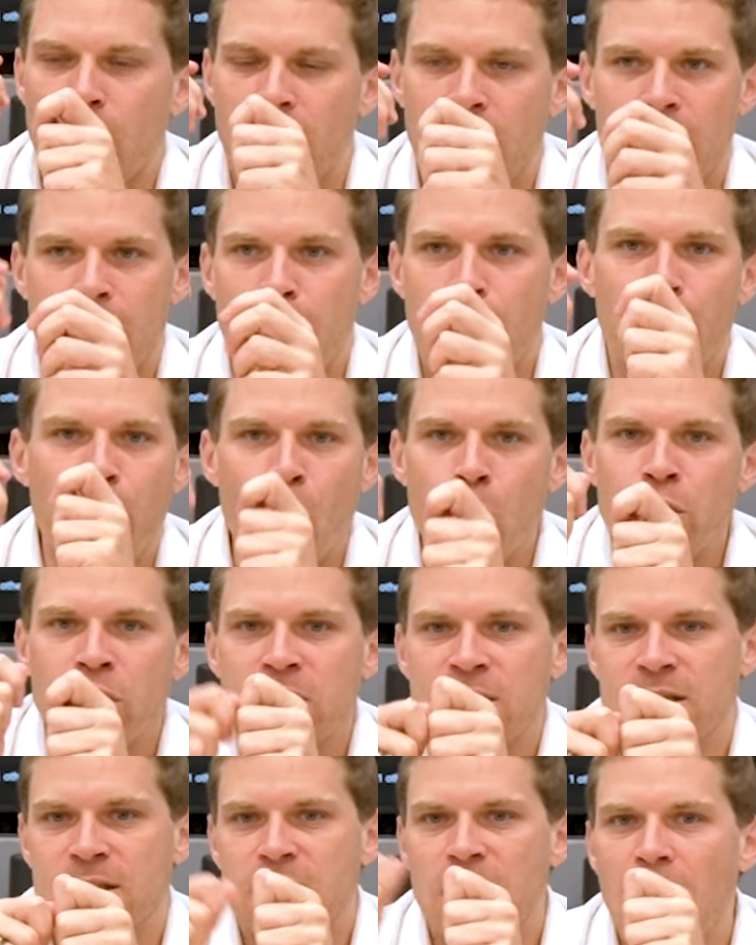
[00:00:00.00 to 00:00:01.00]
a
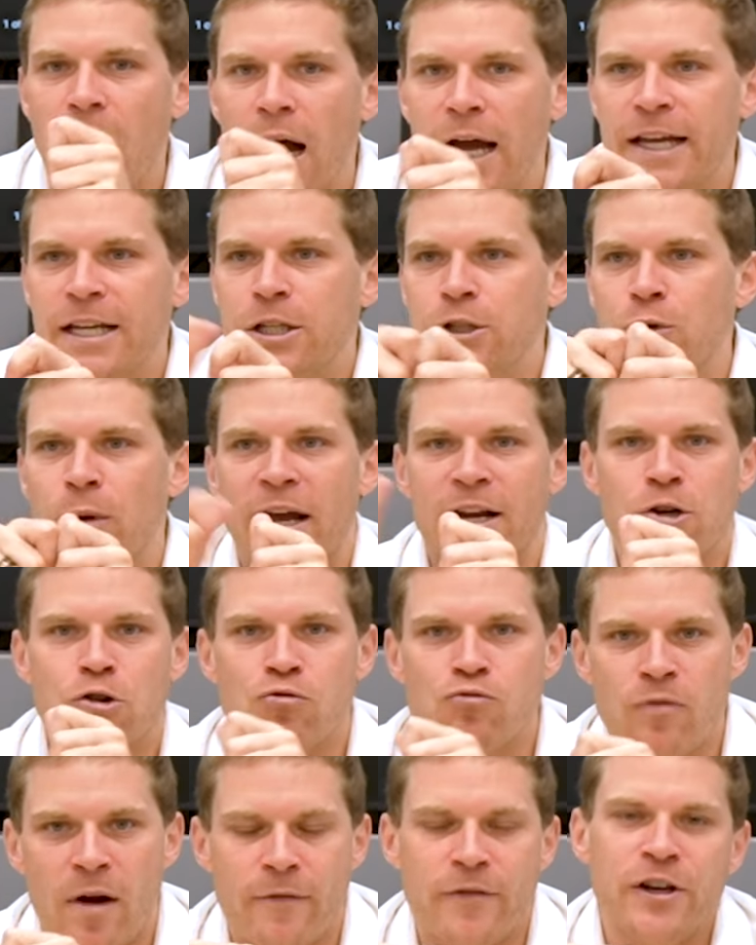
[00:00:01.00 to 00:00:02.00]
bonus tied to
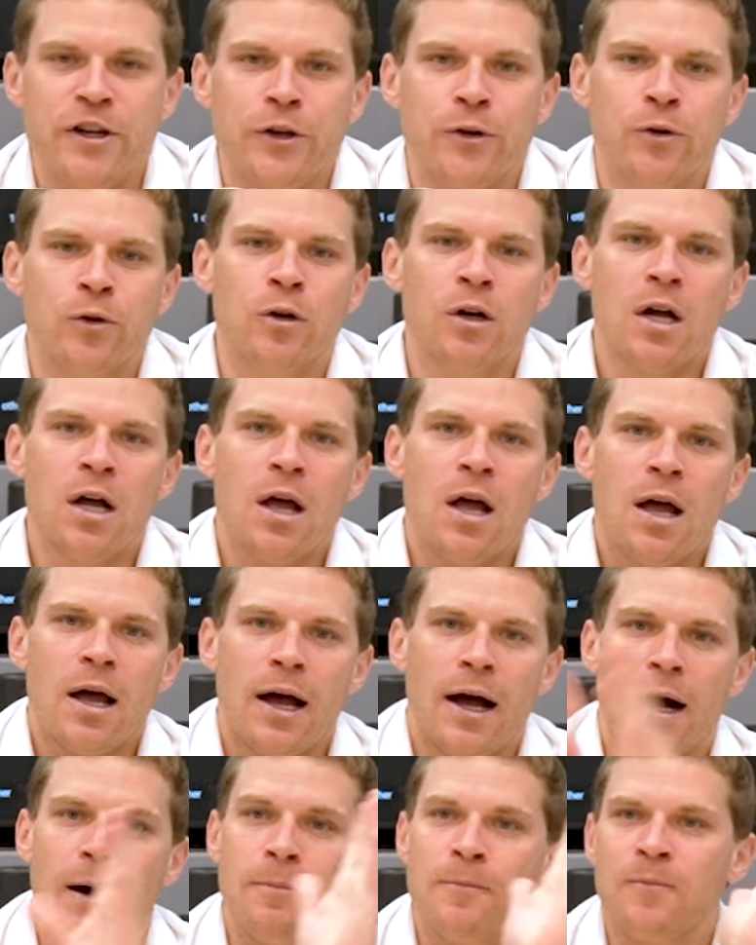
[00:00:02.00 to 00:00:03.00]
actual revenue.
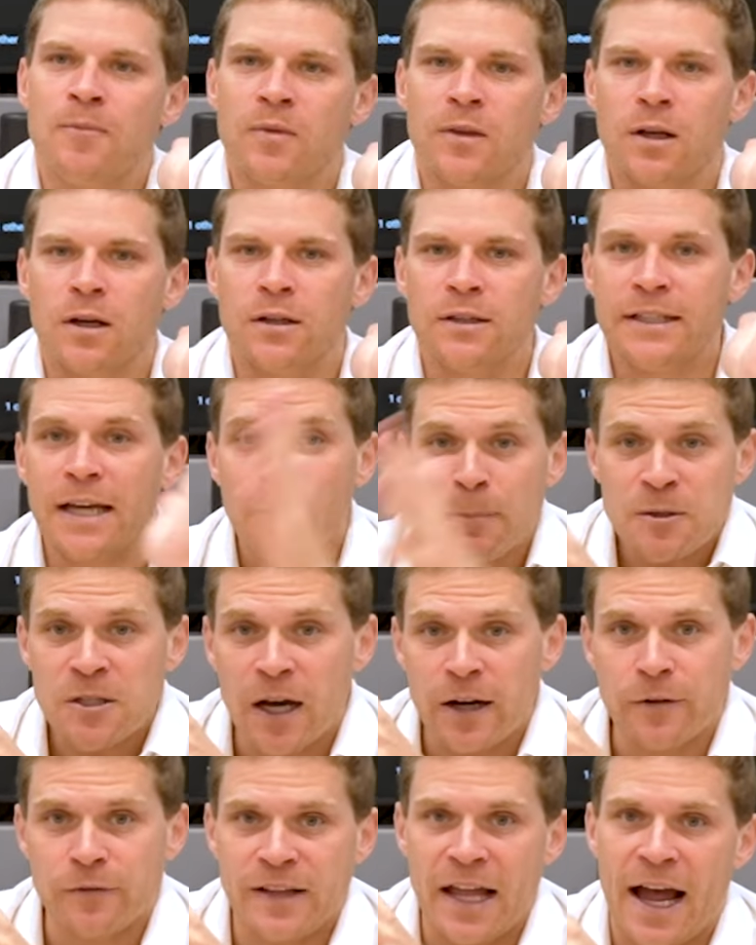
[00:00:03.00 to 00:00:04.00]
The
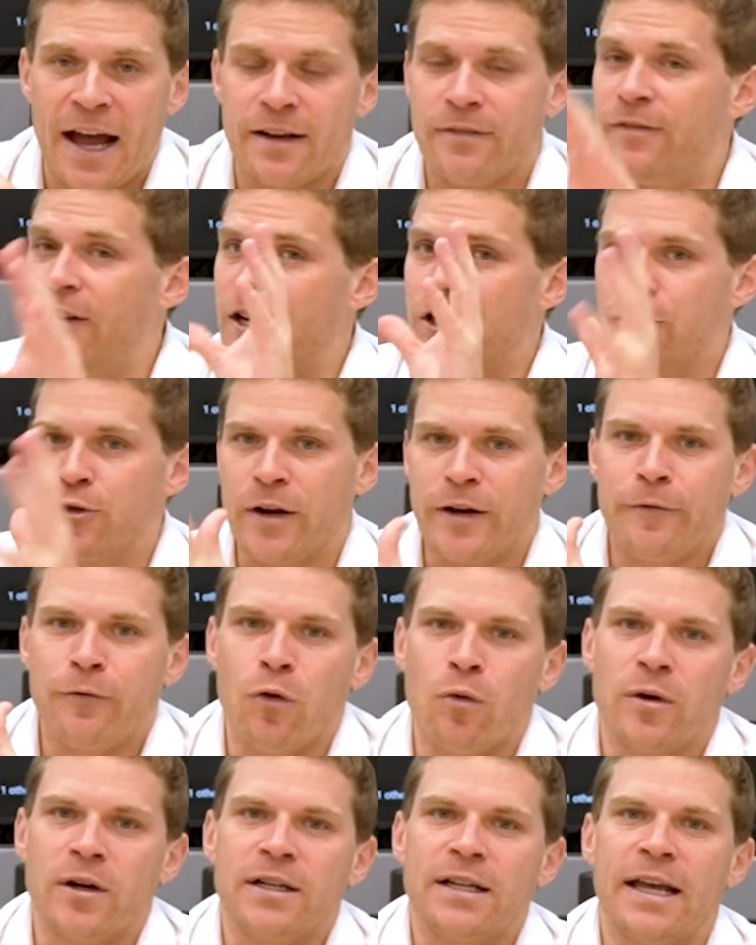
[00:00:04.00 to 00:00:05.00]
upside of that, very
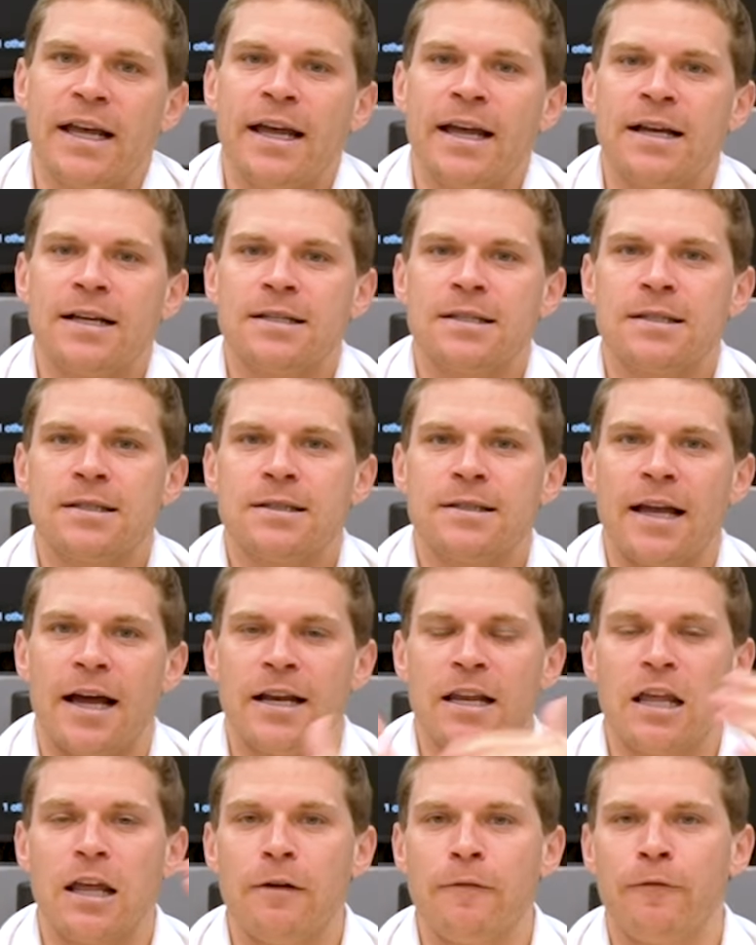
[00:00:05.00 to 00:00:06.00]
straightforward, is
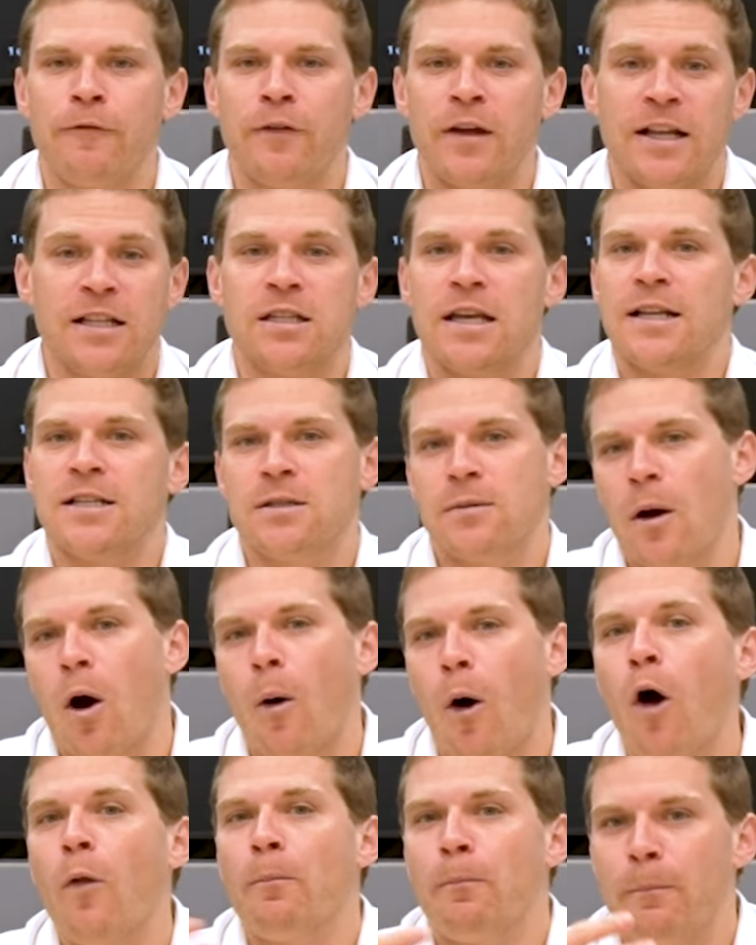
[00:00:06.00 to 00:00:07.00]
that if it's
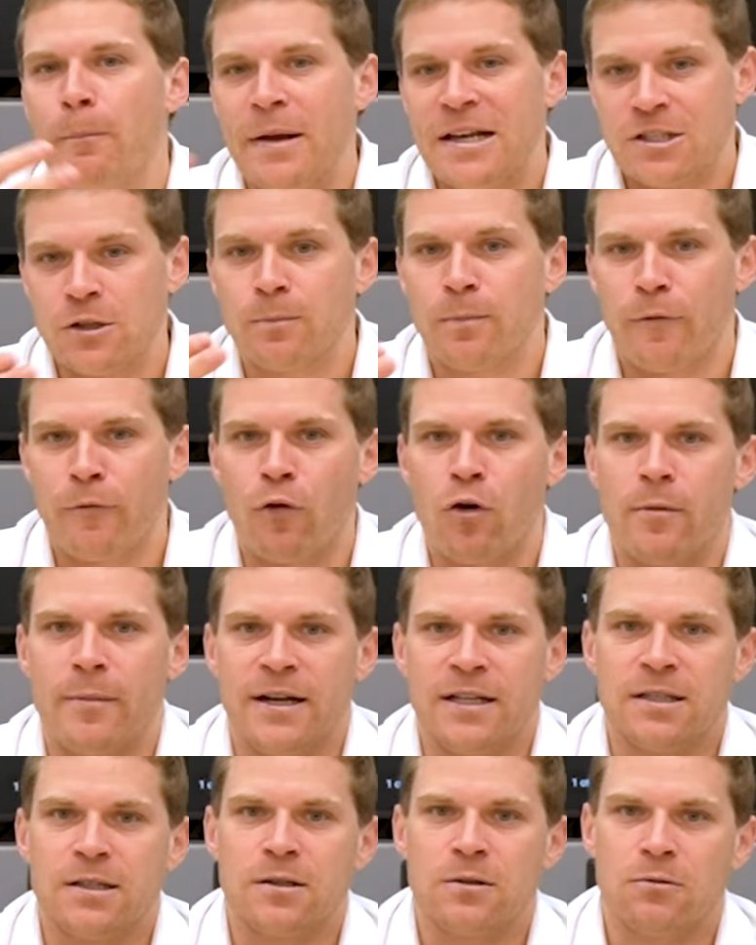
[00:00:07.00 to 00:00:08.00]
based on
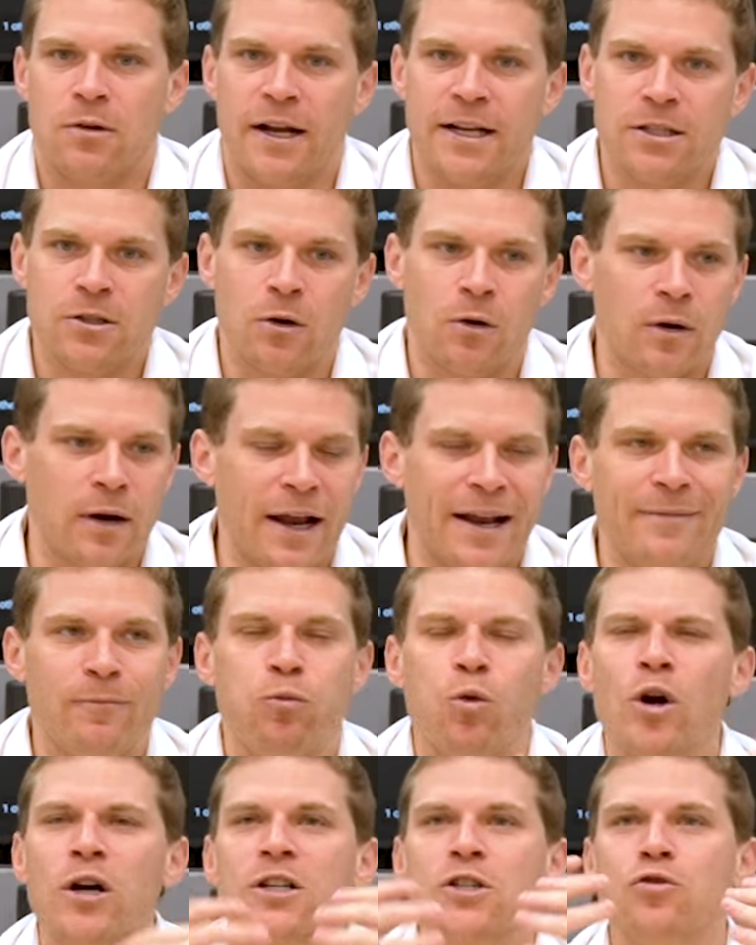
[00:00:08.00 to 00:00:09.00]
performance, right? So it
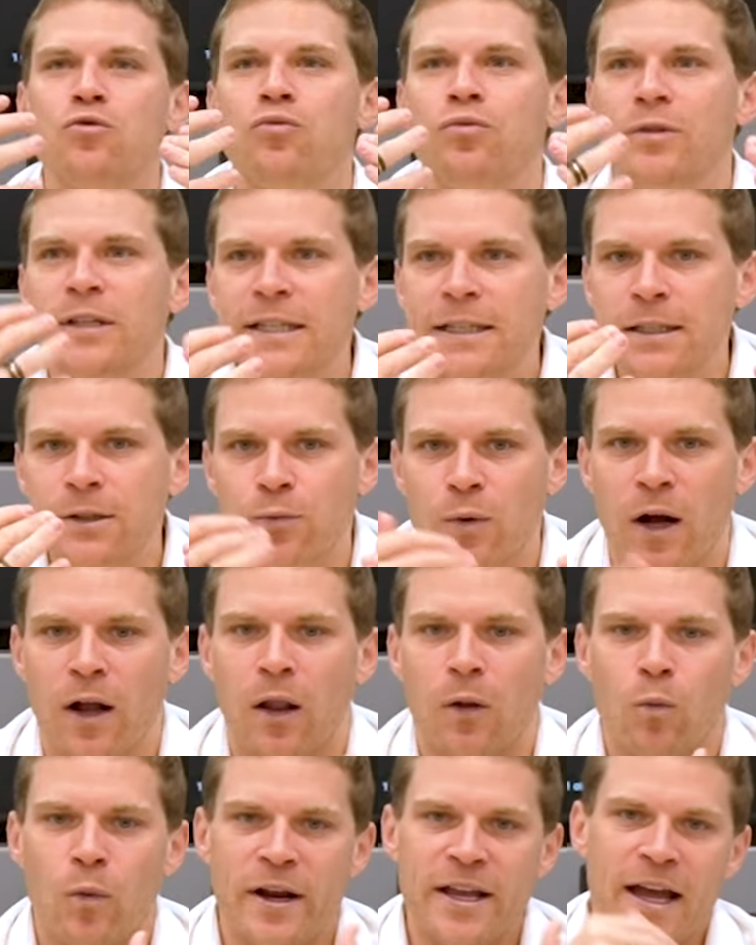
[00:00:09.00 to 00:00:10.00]
works really
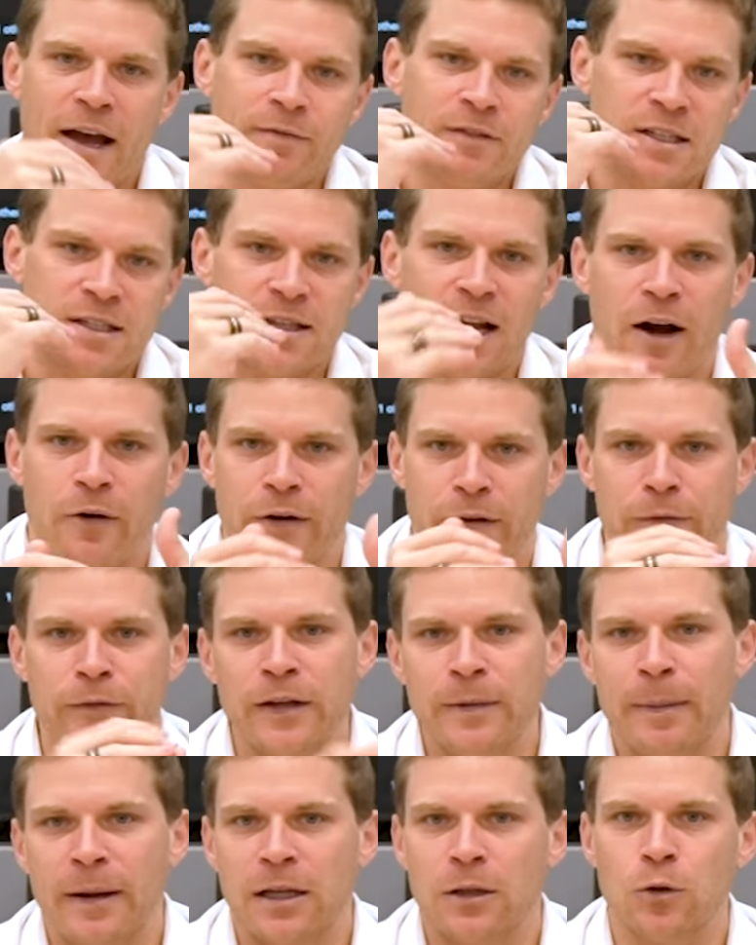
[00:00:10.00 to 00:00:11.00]
well where you have this direct
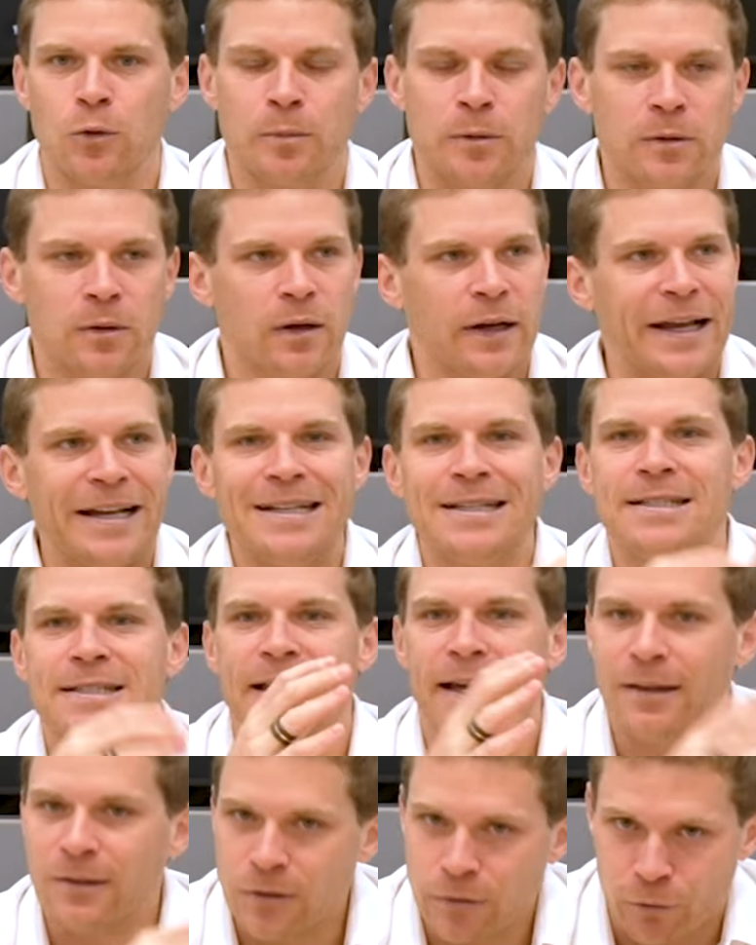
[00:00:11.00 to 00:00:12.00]
feedback loop in
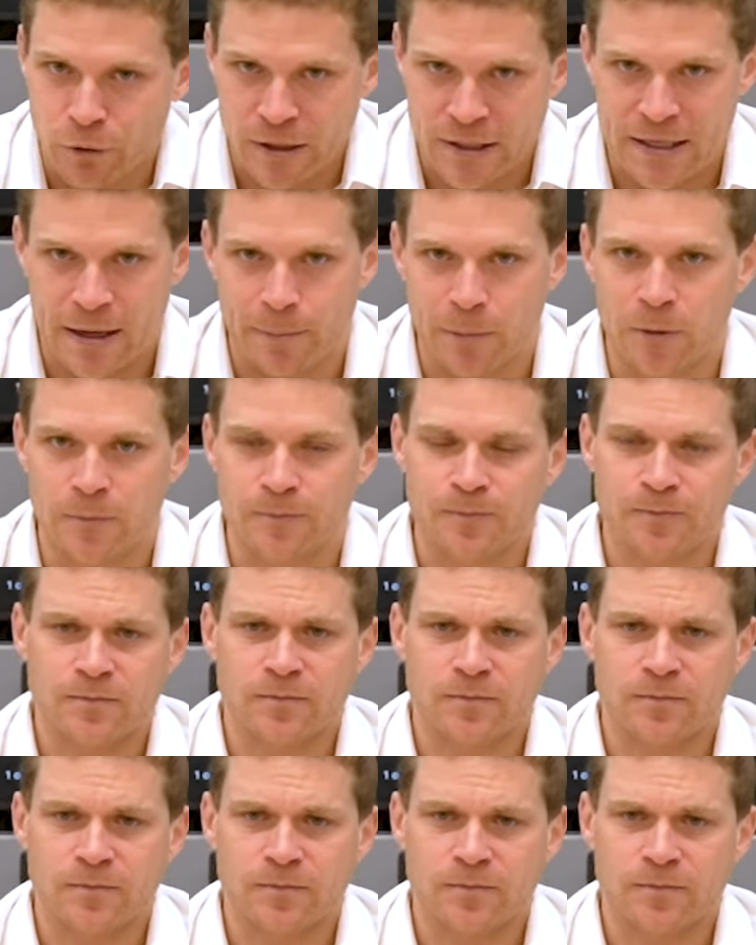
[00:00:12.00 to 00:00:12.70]
sales, for example.